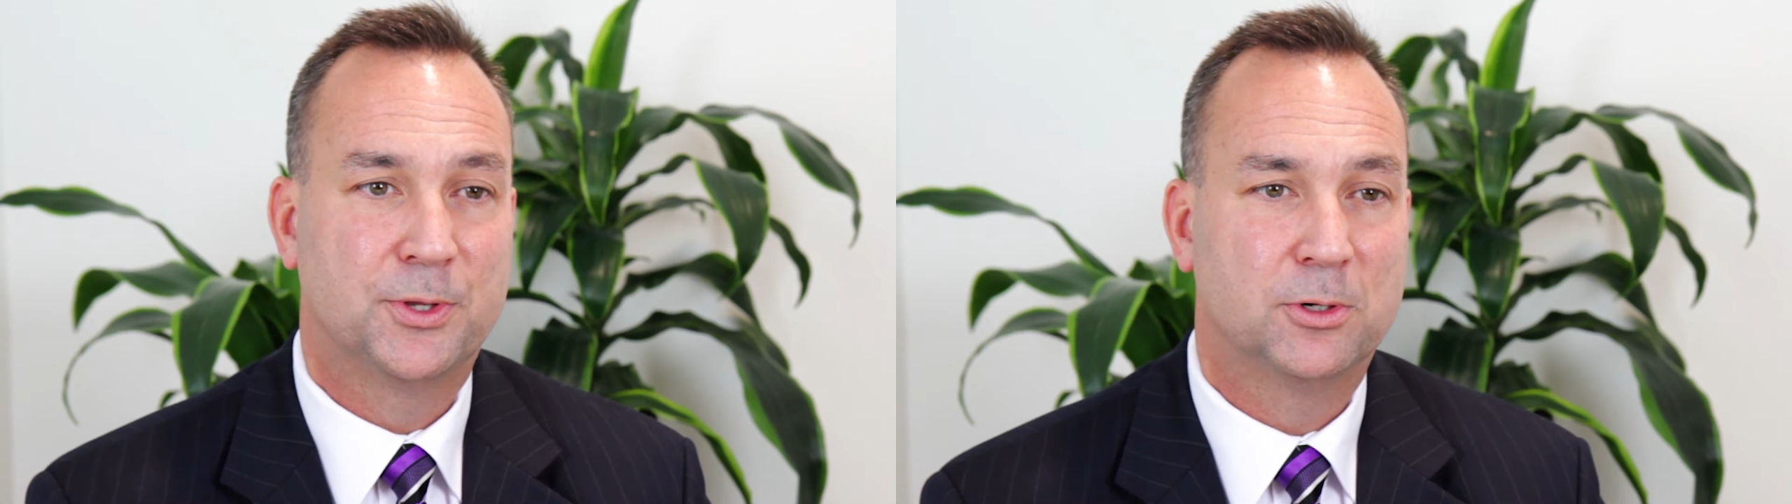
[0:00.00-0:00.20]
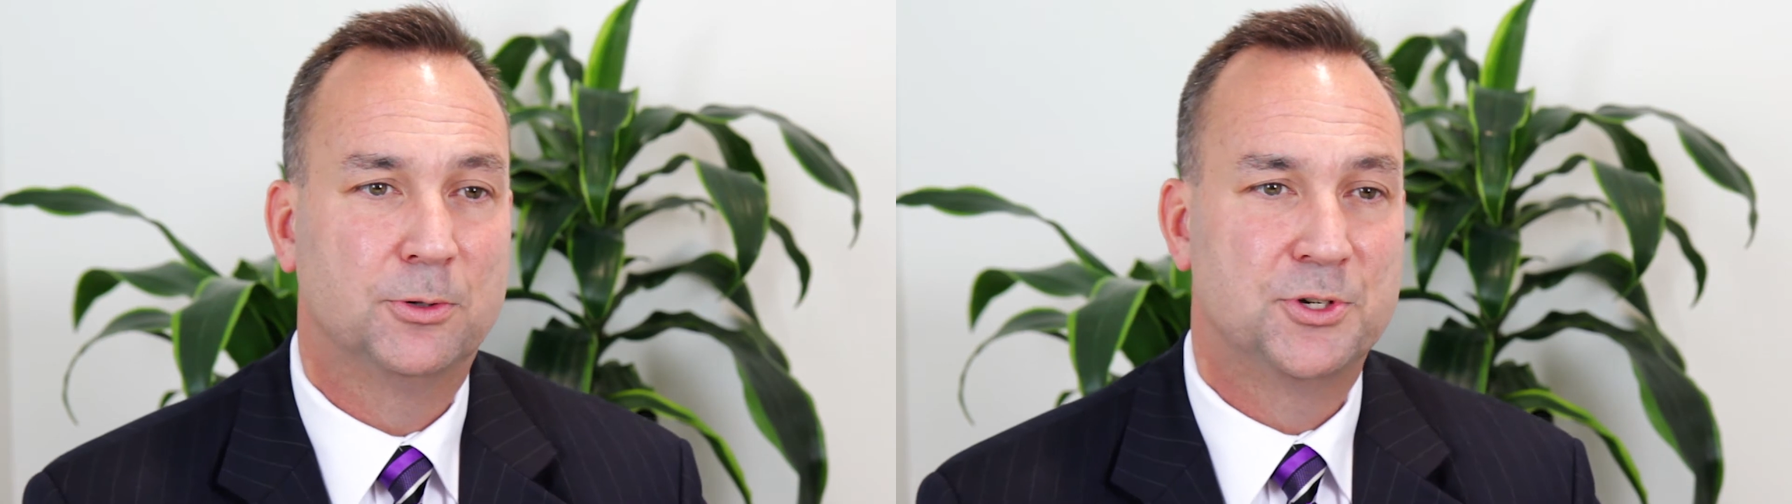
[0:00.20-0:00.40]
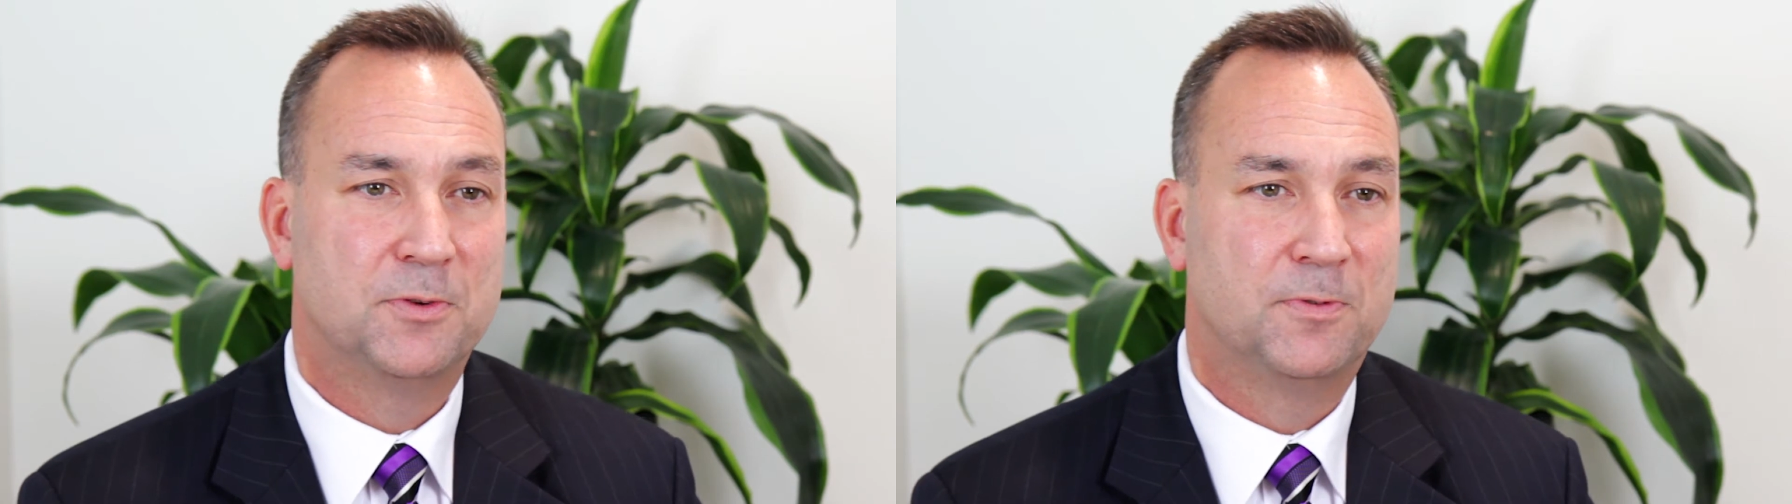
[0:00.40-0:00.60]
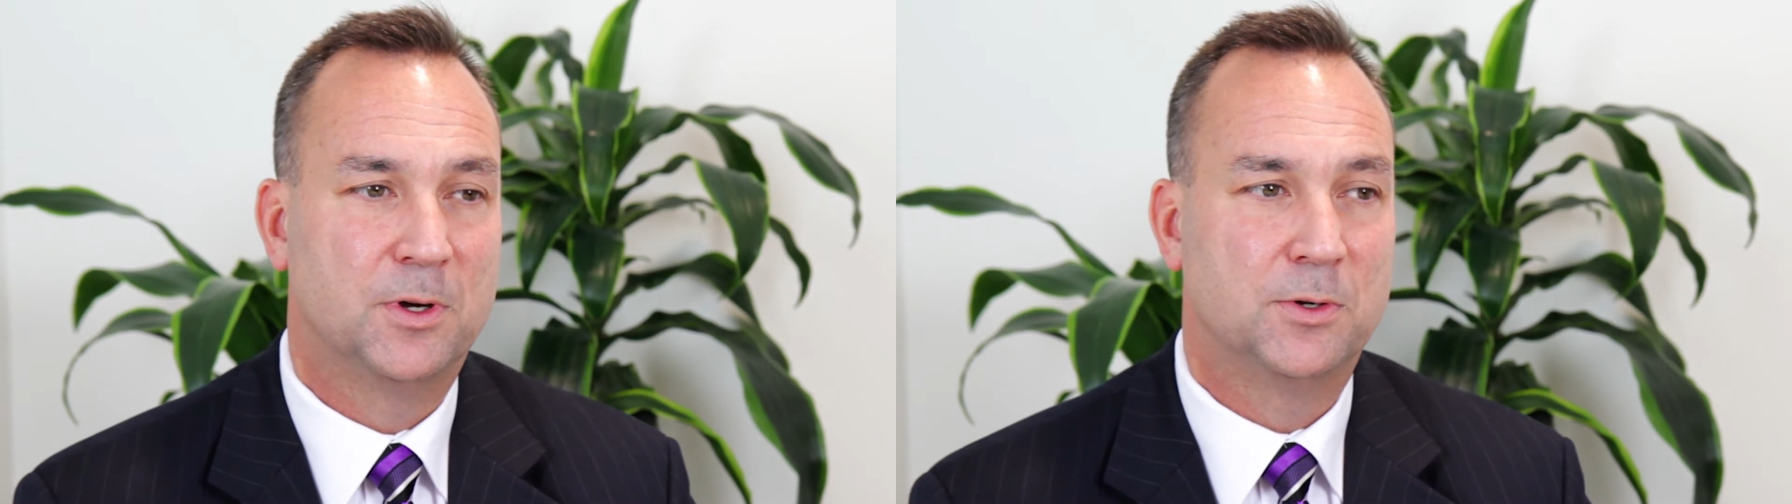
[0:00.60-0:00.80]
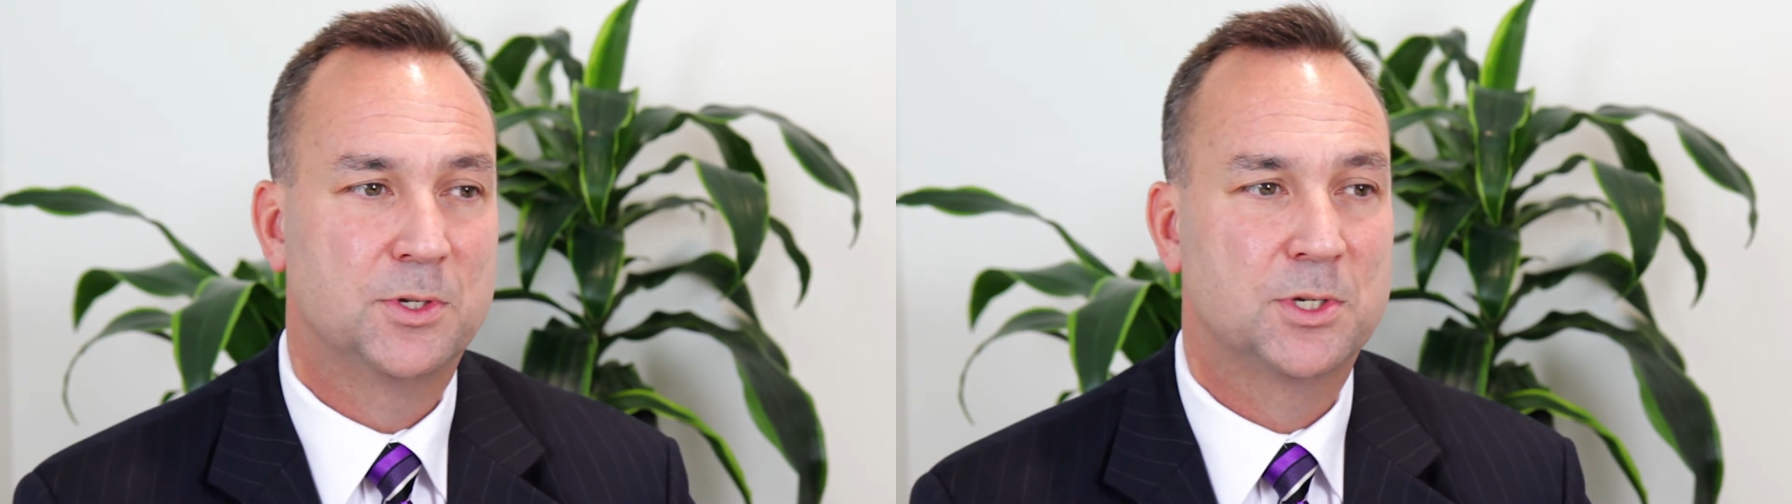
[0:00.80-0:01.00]
their clergy
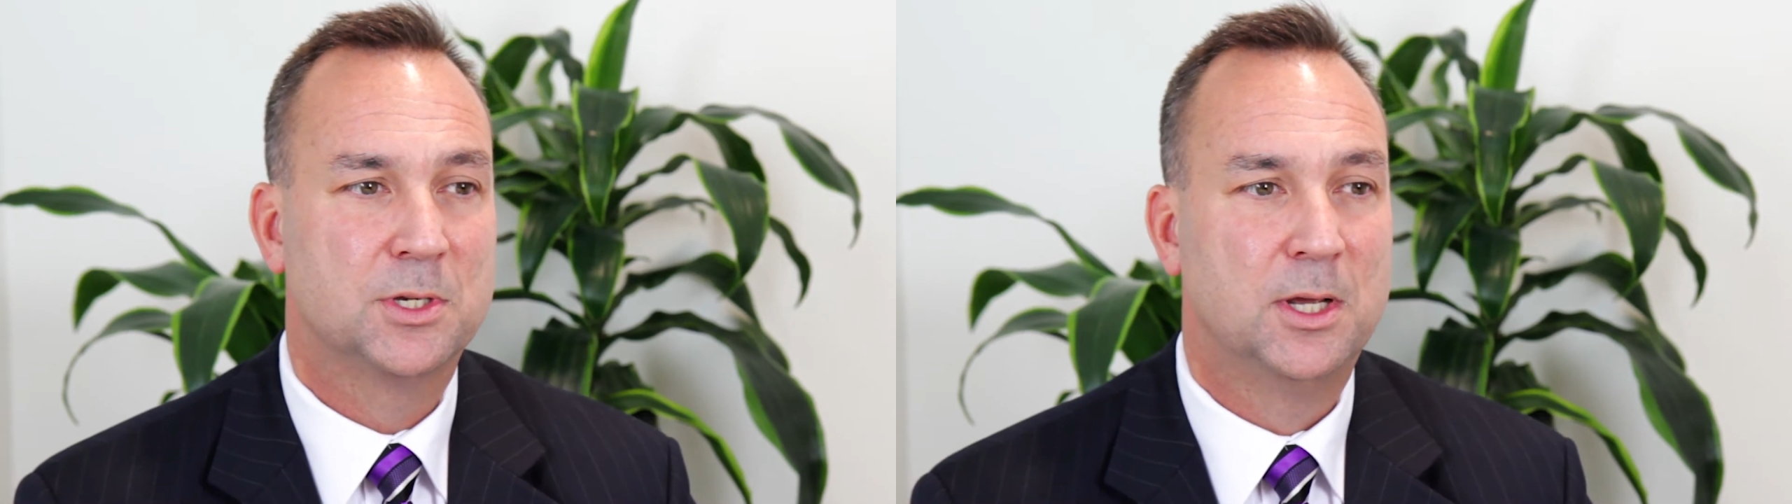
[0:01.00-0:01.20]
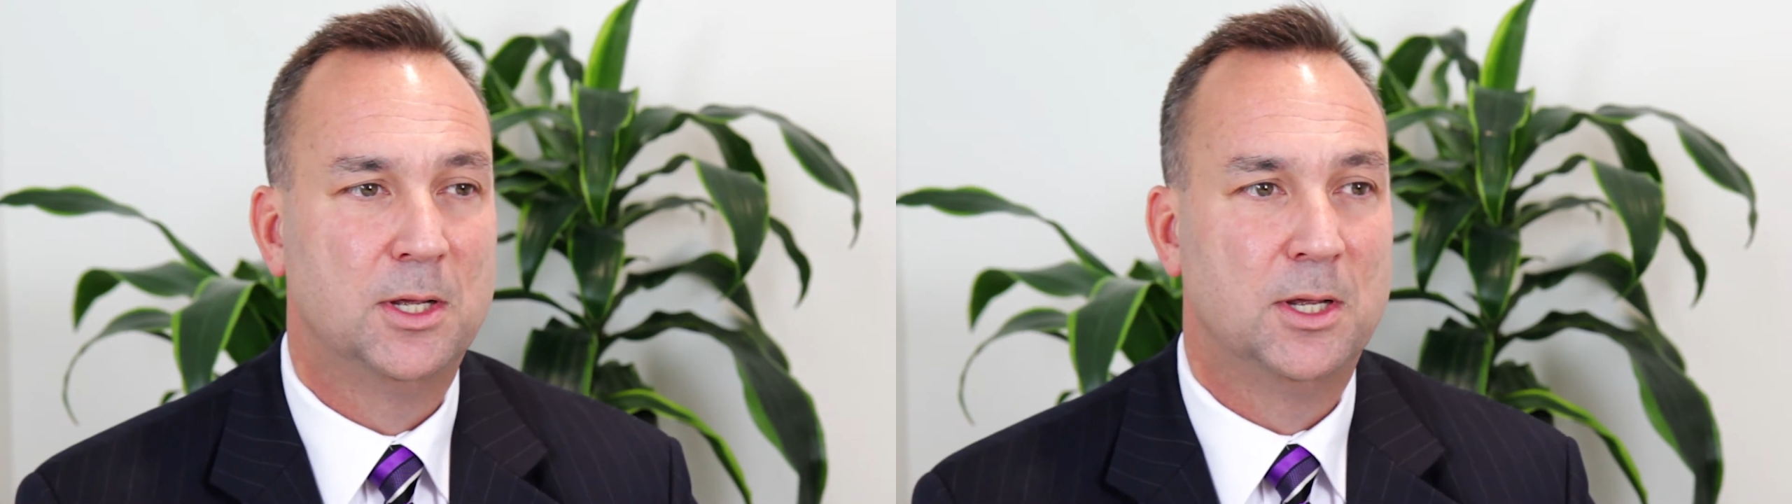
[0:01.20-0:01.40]
folks